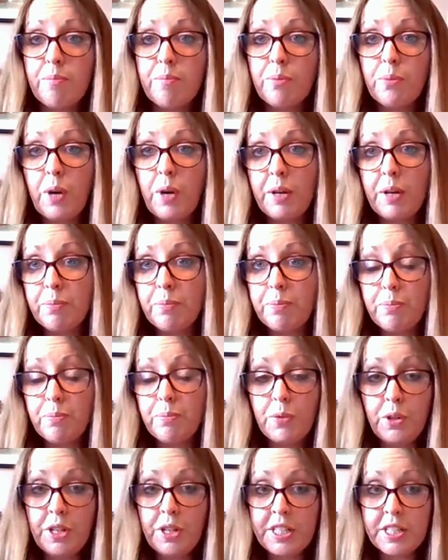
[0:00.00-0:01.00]
When
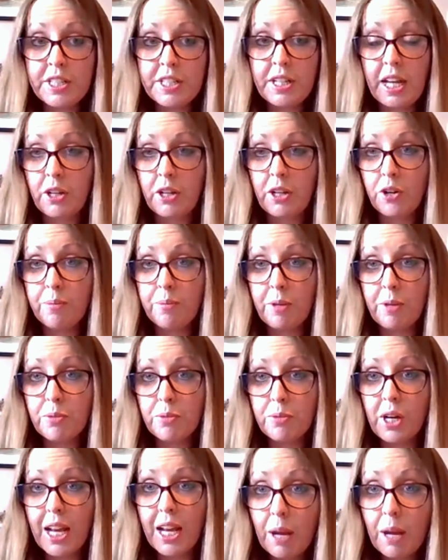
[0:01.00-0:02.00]
you need to take on a much
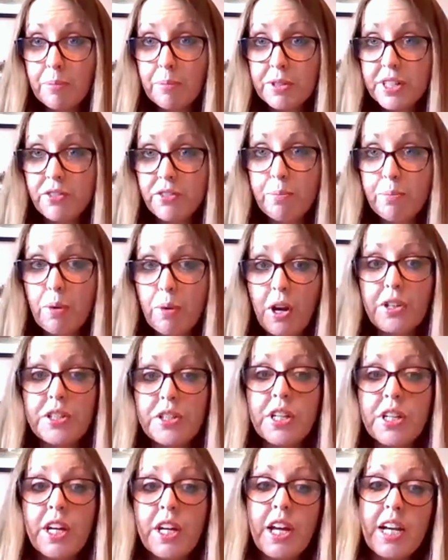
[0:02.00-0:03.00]
more collaborative approach,
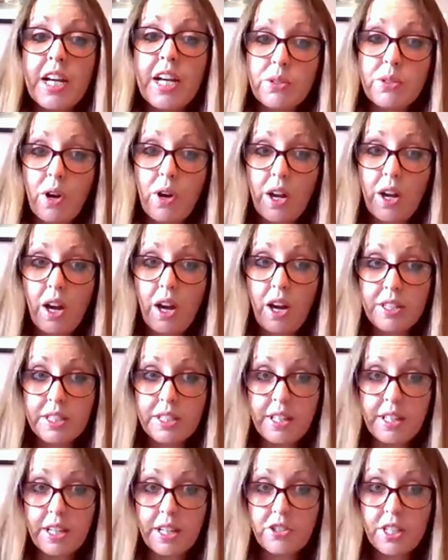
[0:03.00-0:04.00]
it's quite hard in
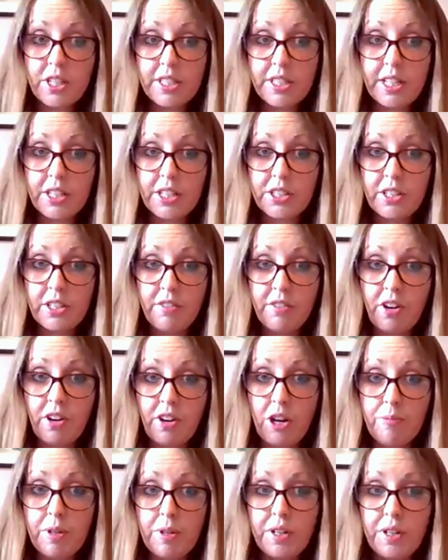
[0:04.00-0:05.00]
that transactional
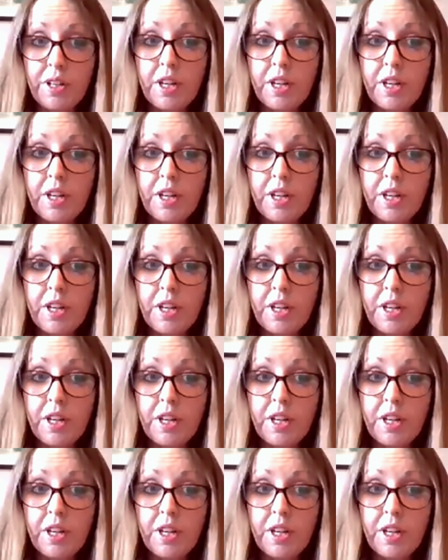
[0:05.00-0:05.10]
environment.